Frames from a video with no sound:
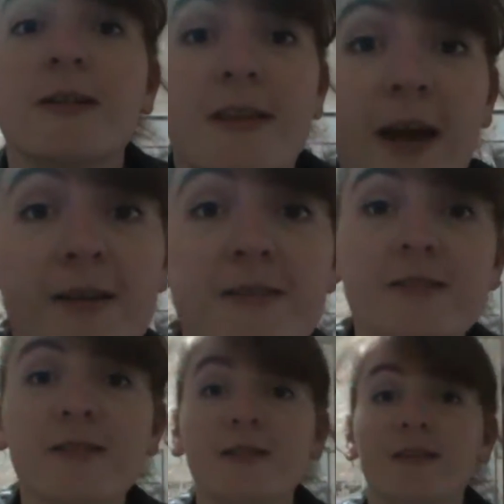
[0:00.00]
Yes.
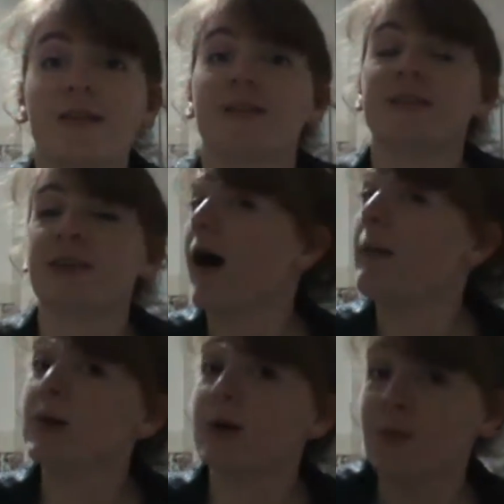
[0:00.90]
Because I'm
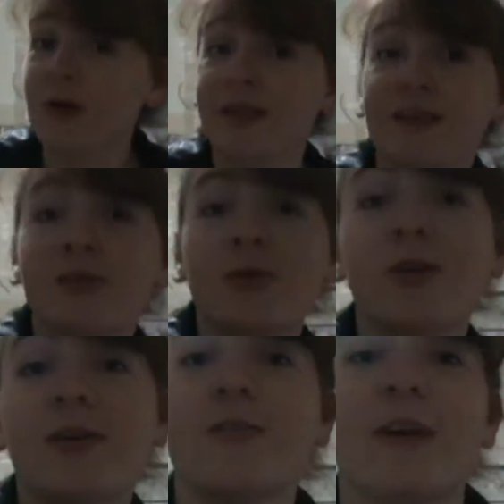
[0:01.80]
going to win this
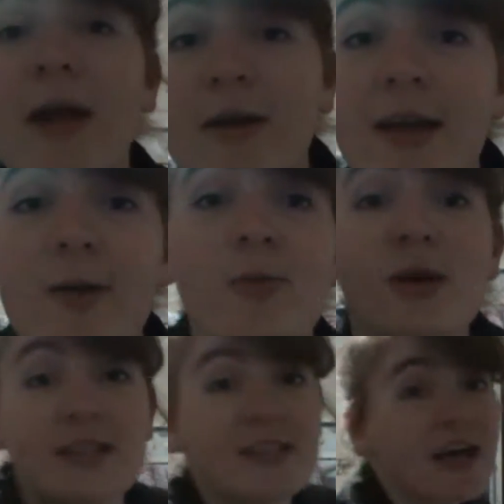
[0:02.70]
cook-off. I don't care what
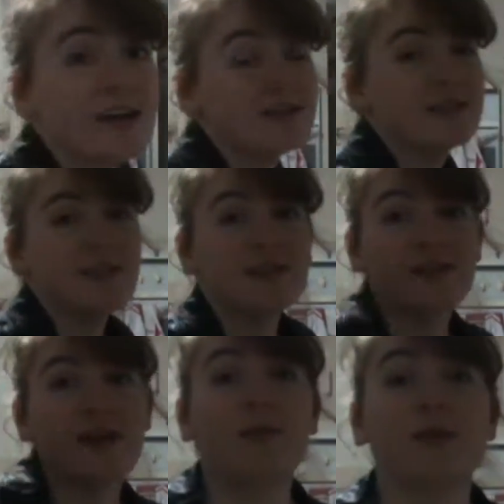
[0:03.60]
it takes.
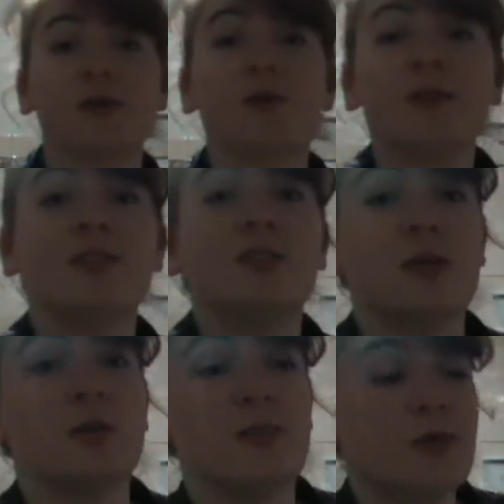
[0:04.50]
I'm going to cook this
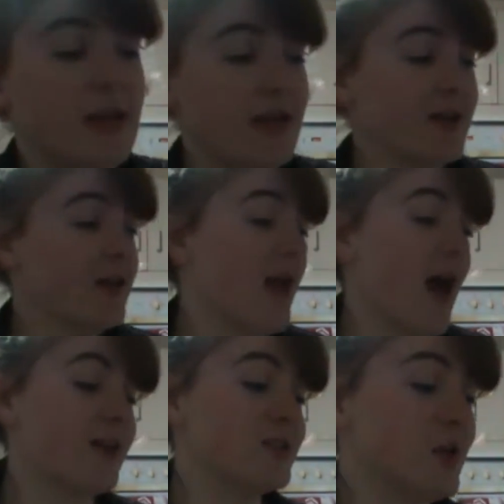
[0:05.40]
chocolate pudding
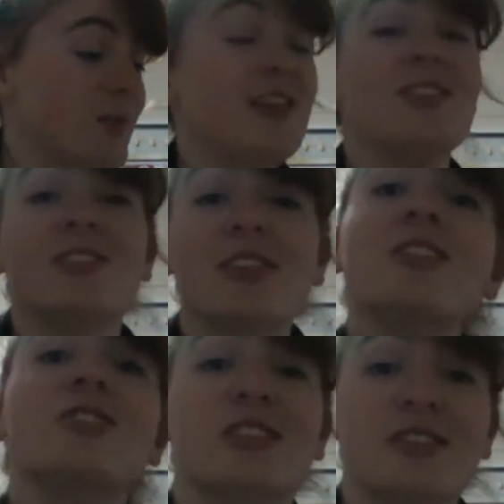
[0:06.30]
and it's going to be
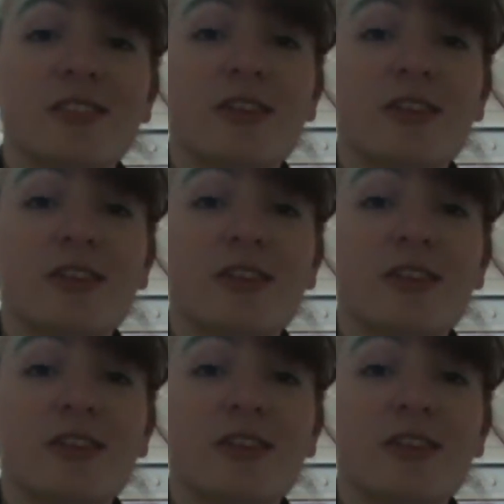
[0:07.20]
delicious.